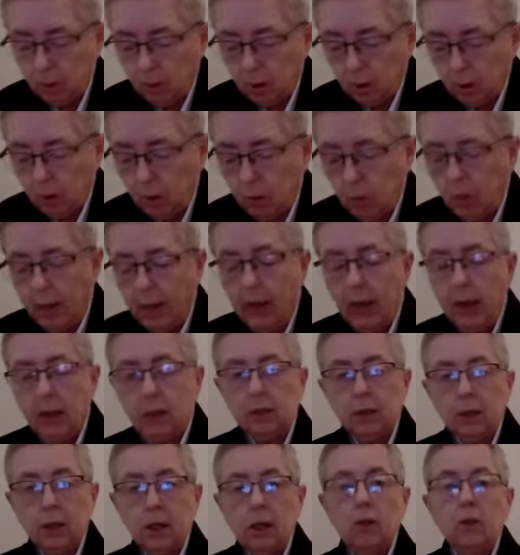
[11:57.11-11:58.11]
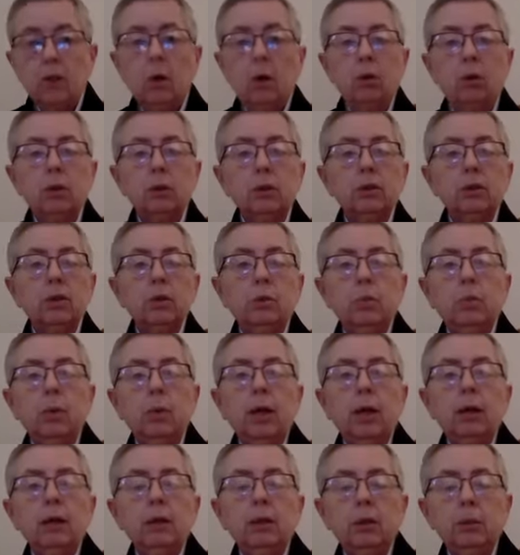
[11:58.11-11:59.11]
who act in wholesome
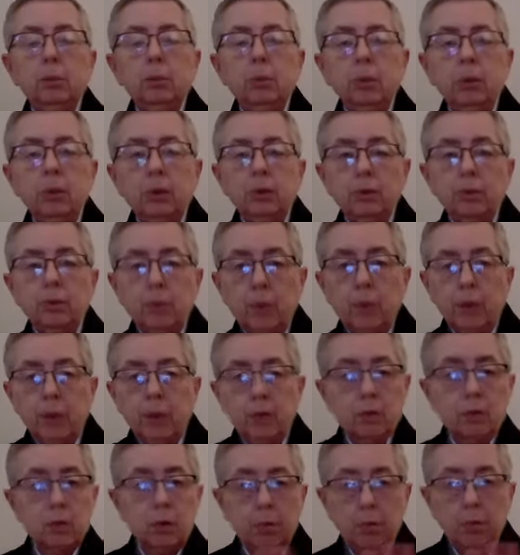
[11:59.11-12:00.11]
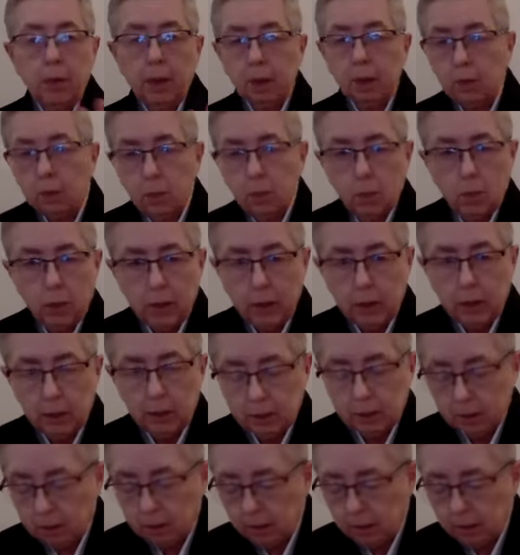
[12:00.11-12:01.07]
and liberative ways, no matter what